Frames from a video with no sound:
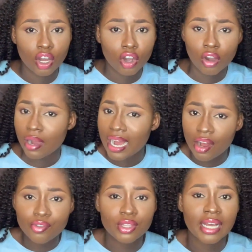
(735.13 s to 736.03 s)
or
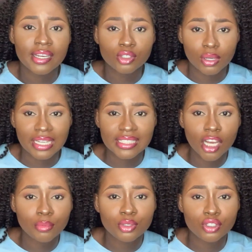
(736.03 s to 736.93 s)
how that network has
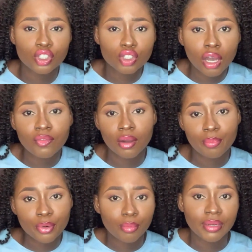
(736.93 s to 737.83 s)
helped you solve
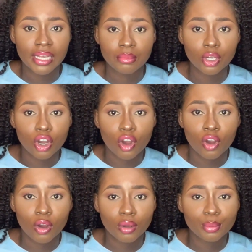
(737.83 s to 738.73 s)
a problem
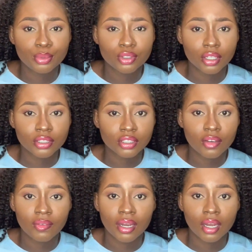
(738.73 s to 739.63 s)
or
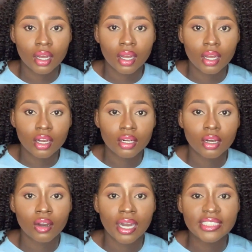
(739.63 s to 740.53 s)
solve
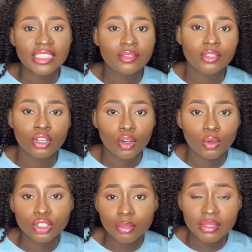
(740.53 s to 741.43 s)
or achieve a
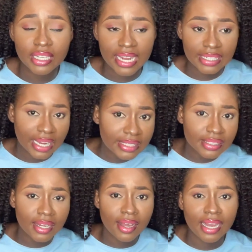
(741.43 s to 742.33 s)
goal, something like
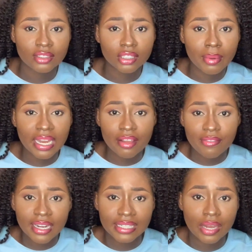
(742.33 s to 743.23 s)
that. I talked about the
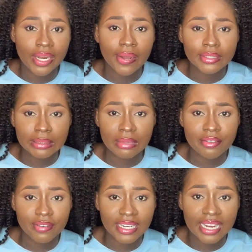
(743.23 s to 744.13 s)
fact that when I was in my
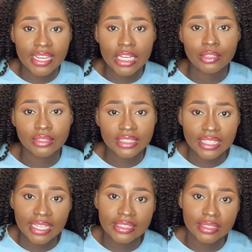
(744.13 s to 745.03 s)
final year in
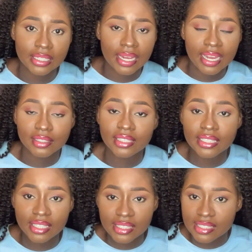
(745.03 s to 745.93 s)
research, I
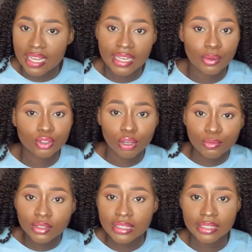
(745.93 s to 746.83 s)
needed data and I was
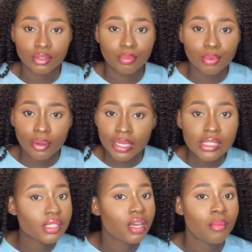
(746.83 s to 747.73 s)
confused at some point,
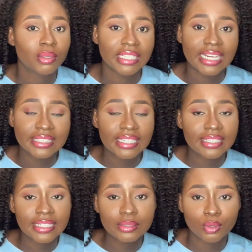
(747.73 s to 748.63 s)
but I
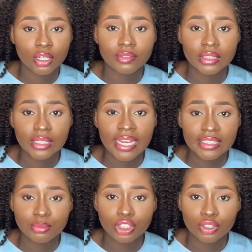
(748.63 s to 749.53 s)
attended one of the
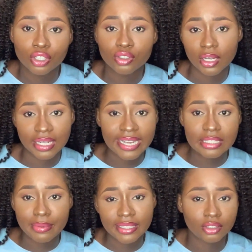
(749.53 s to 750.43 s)
exhibitions
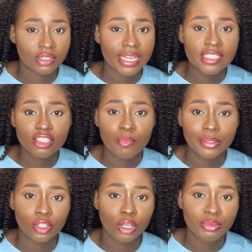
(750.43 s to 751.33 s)
organized by the Society of
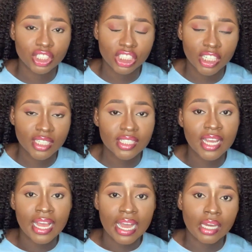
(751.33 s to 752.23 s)
Petroleum Engineers,
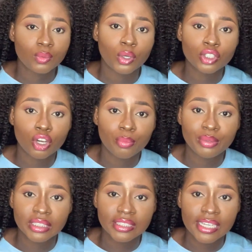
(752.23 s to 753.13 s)
and one
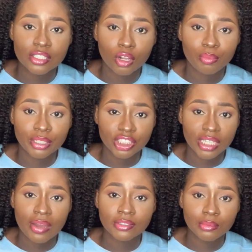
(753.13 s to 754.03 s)
company there,
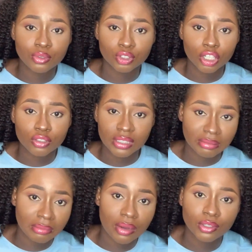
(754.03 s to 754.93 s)
Schlumberger. I was able to talk to them
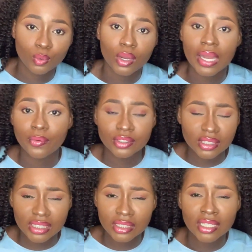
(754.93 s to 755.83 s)
about the work I was
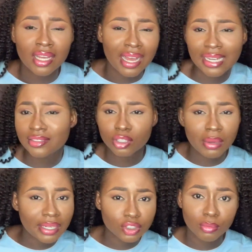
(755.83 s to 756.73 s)
doing, and
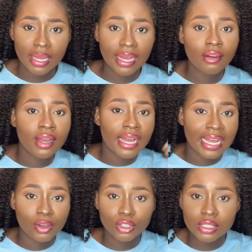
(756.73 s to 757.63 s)
somehow
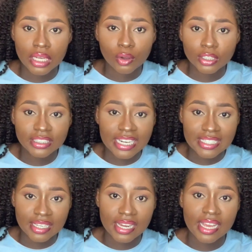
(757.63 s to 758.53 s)
I got a
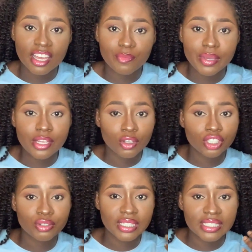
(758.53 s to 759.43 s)
contact there that gave me
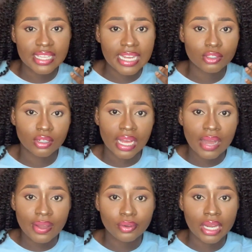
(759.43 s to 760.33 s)
industry insight on
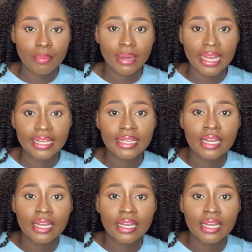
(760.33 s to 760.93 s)
how I could apply